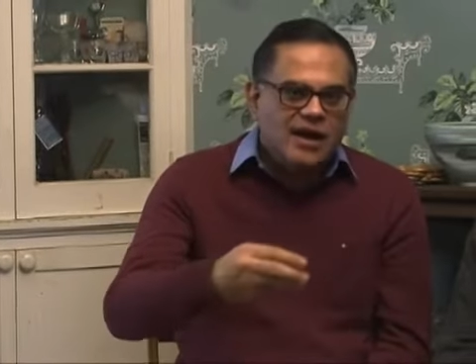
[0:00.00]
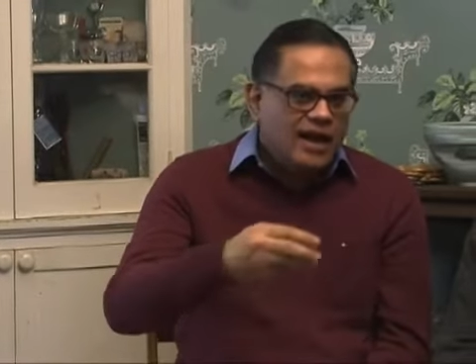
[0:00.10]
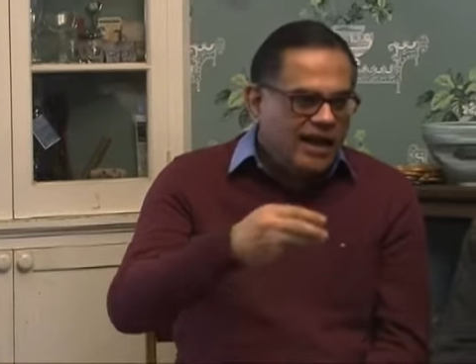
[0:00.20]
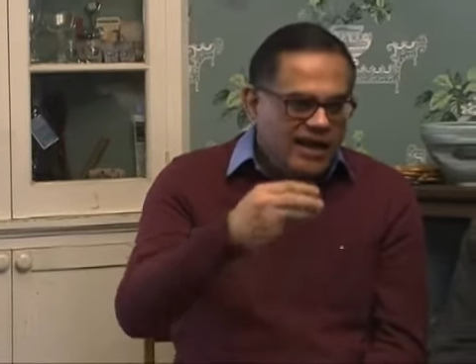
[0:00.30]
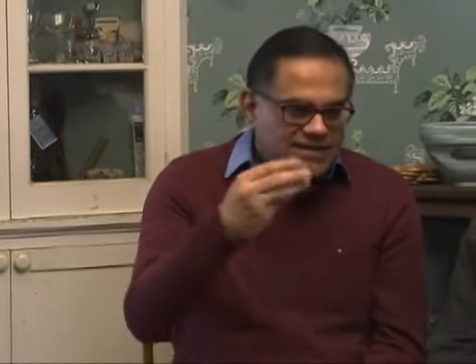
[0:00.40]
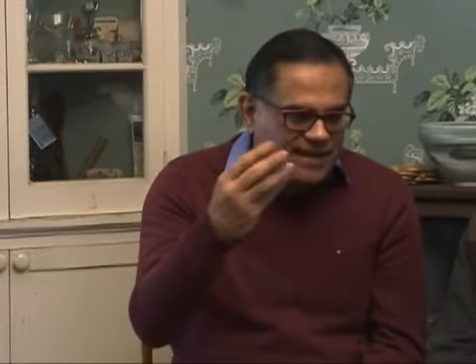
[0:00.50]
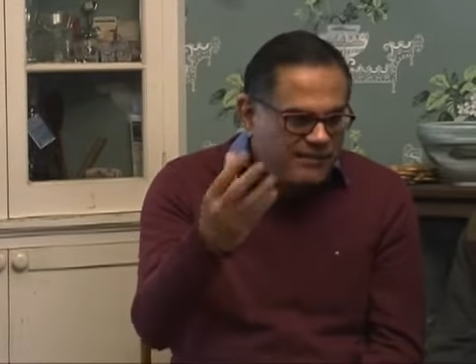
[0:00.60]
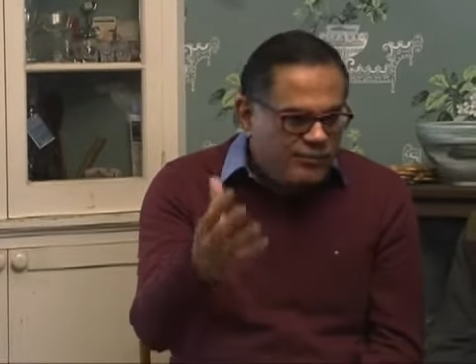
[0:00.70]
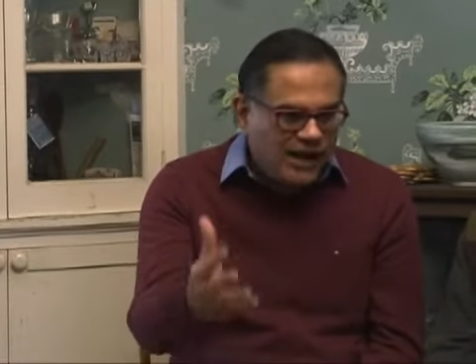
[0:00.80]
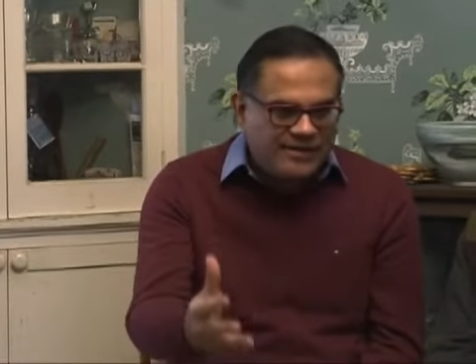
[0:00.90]
he's
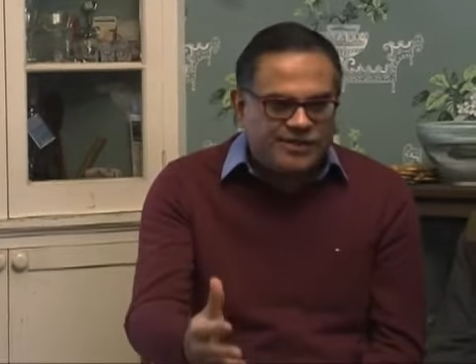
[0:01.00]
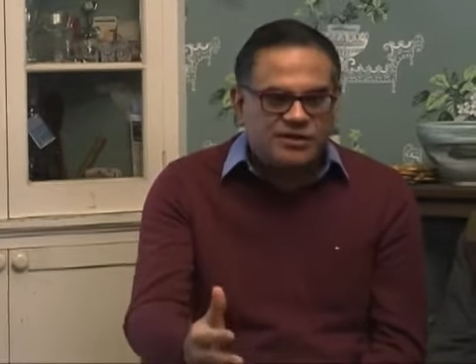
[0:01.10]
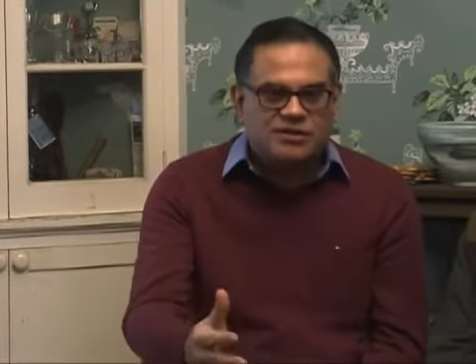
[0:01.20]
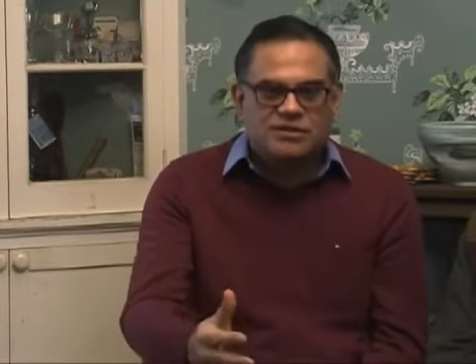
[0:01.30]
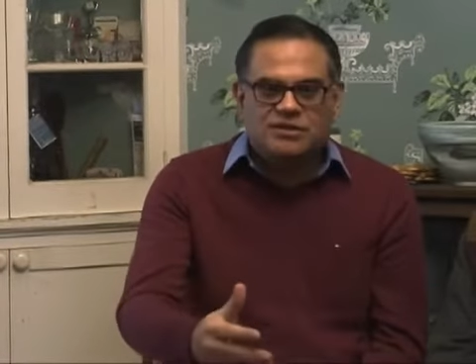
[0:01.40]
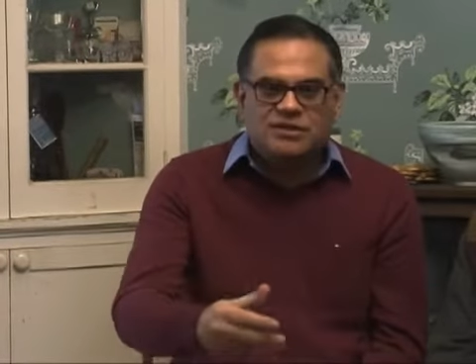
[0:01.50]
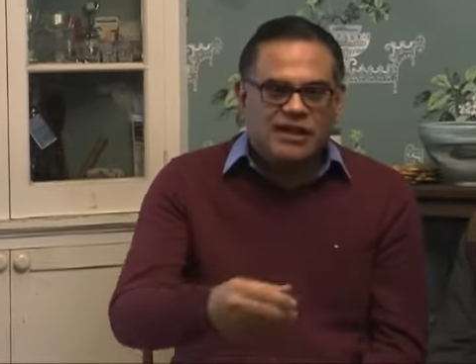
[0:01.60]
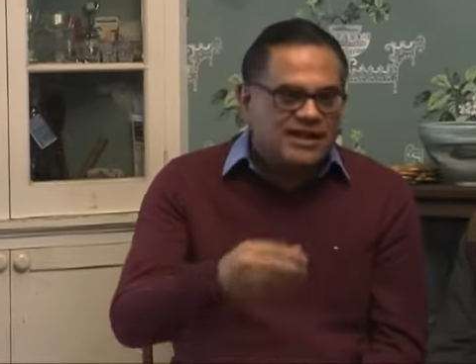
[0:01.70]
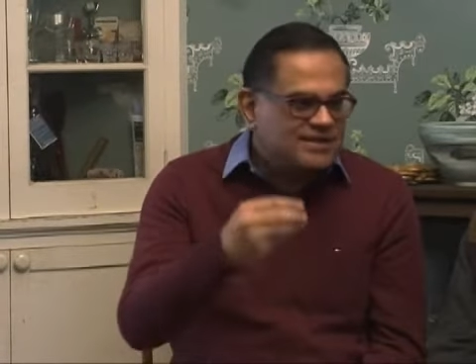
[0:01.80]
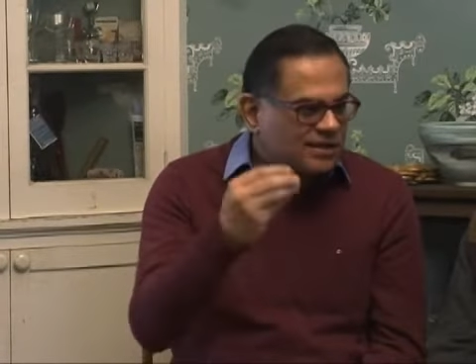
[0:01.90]
impractical,
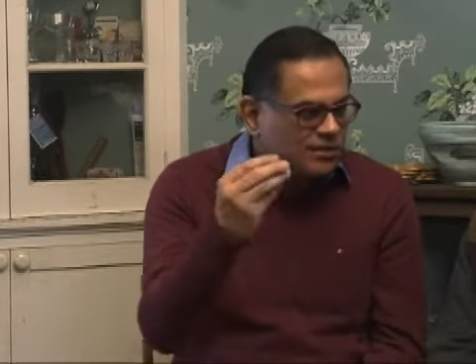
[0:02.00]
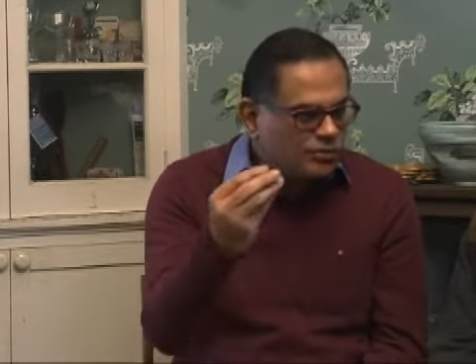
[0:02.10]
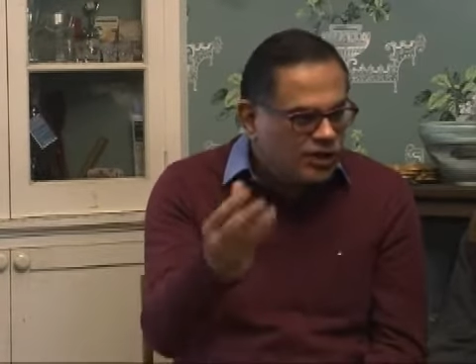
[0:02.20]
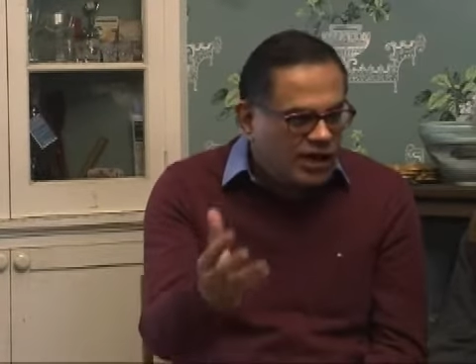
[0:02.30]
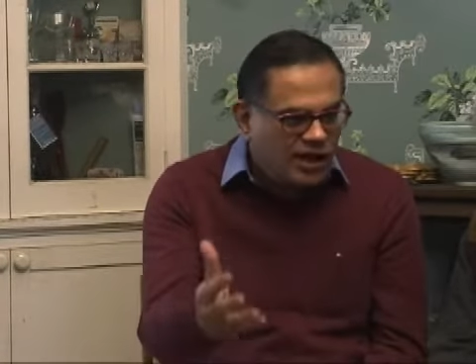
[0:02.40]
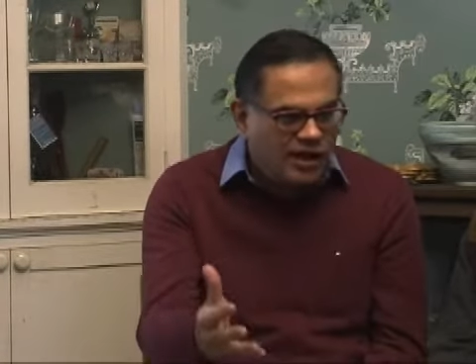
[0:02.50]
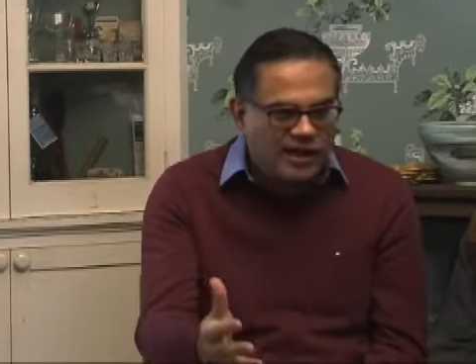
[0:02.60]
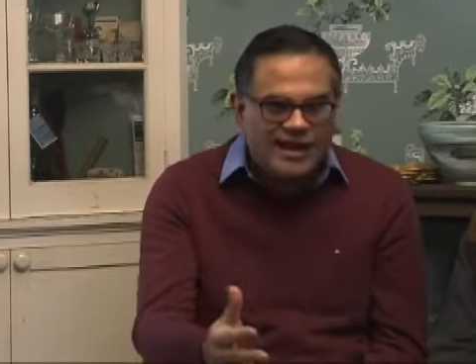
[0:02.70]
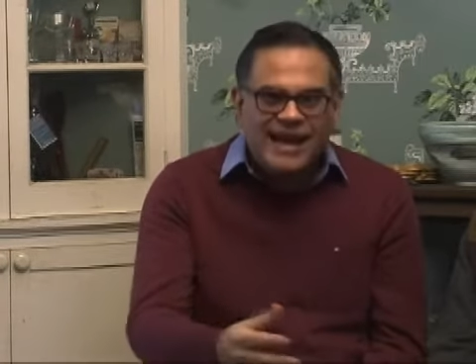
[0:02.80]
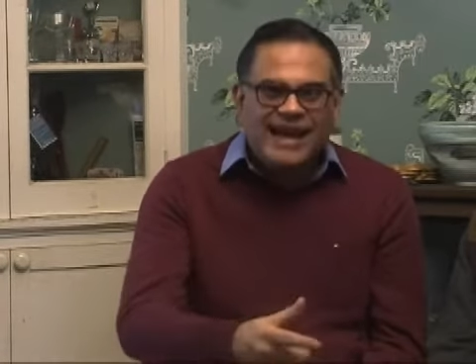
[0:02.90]
he's a loony,